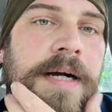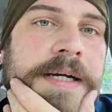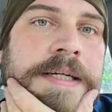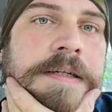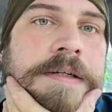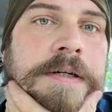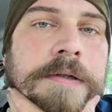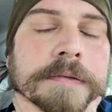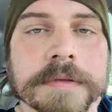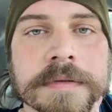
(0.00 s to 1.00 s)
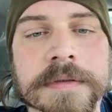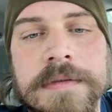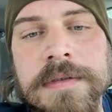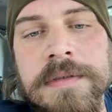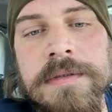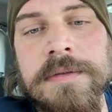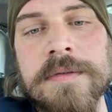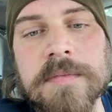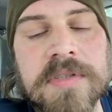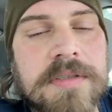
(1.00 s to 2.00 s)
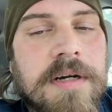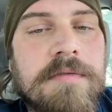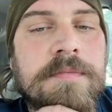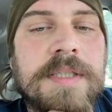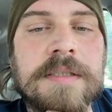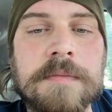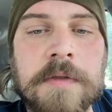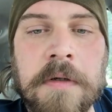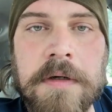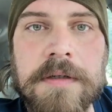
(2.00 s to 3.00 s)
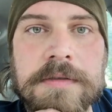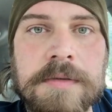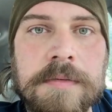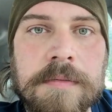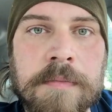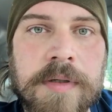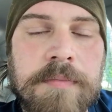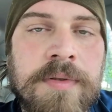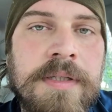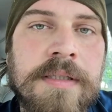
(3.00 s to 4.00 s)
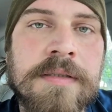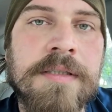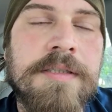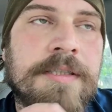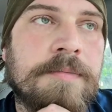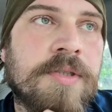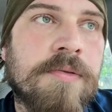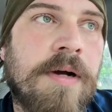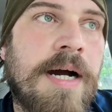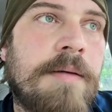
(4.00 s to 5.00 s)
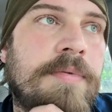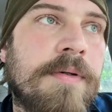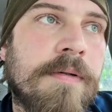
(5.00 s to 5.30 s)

gotta go do some stuff, make some calls, but please hit subscribe.